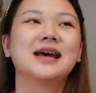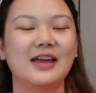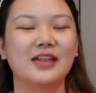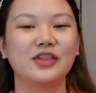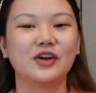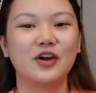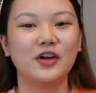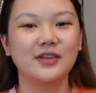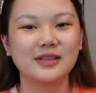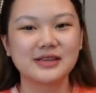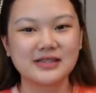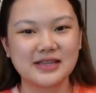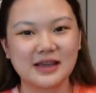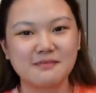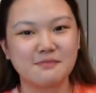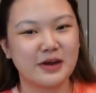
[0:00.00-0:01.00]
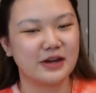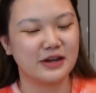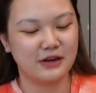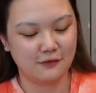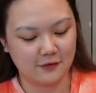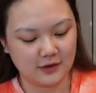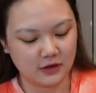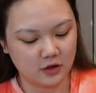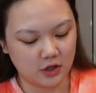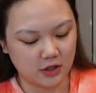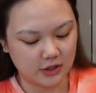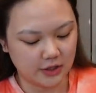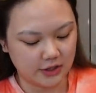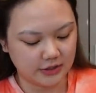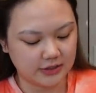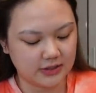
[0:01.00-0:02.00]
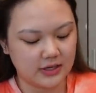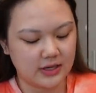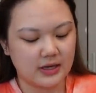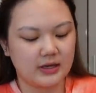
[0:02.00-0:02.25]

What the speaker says: and they're all the same, pair different colors.